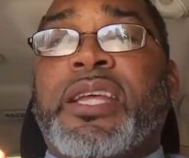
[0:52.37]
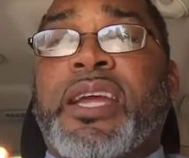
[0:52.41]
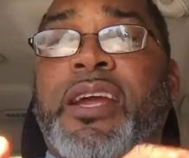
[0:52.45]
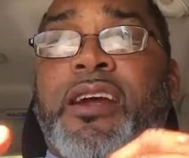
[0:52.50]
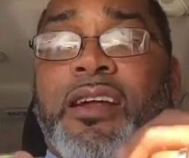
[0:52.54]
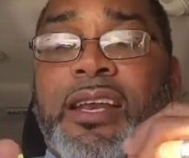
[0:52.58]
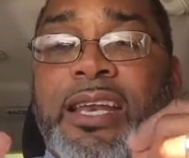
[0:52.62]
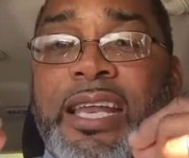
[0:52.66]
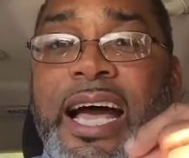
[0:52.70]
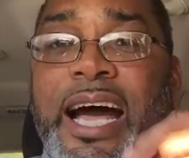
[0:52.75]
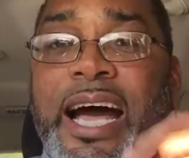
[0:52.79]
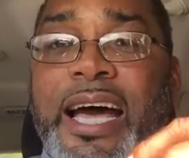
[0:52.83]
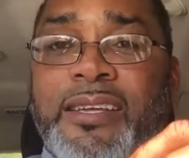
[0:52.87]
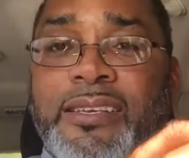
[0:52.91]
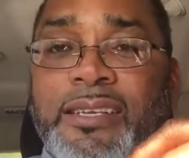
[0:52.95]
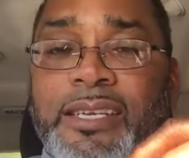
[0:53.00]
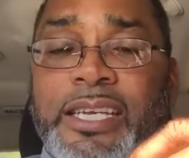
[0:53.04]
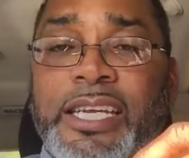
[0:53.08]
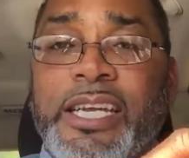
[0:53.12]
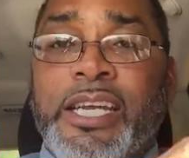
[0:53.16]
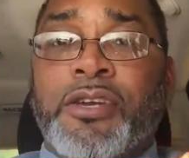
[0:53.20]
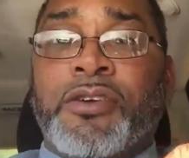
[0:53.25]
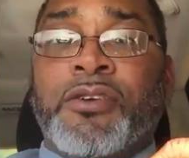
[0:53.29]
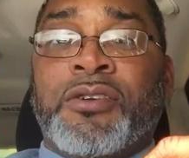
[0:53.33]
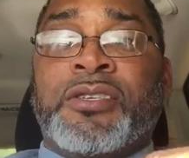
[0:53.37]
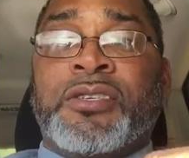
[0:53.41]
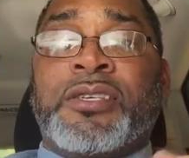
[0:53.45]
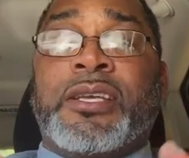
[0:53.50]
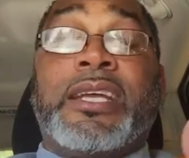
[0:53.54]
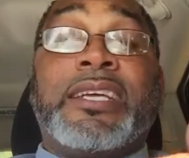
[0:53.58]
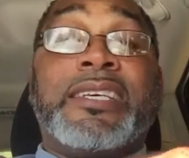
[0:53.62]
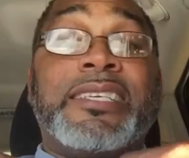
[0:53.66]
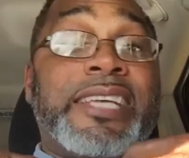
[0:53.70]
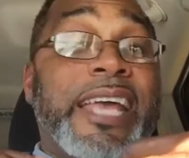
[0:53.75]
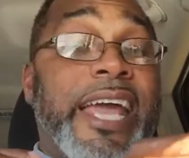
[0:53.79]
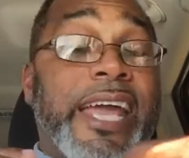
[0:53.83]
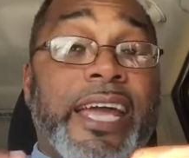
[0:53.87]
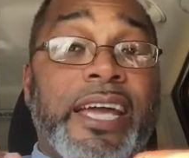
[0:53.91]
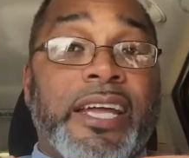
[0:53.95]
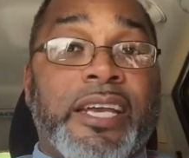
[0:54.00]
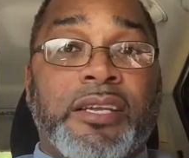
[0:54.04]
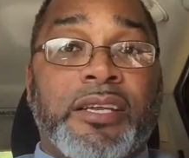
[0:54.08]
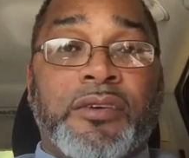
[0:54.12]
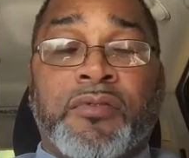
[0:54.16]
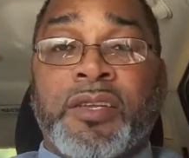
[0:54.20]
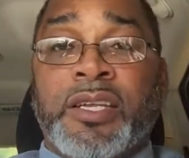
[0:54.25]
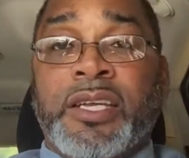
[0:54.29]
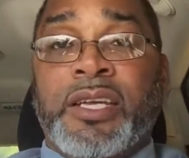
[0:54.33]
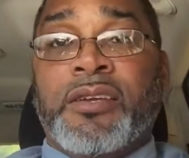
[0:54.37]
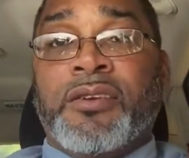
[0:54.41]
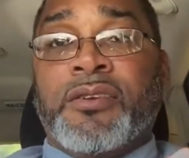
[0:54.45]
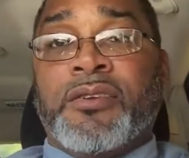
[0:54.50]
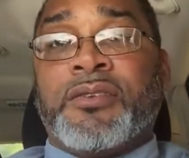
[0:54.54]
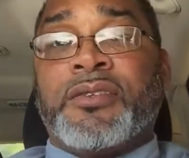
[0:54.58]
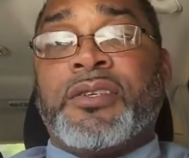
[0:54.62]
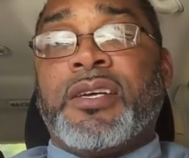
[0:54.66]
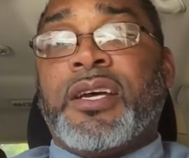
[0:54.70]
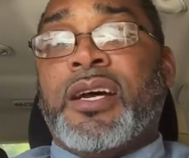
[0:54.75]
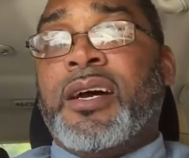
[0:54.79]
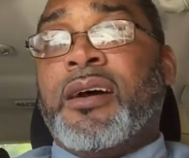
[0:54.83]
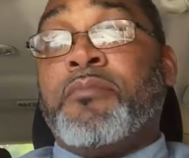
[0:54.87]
there are a lot of leaders, executive leaders,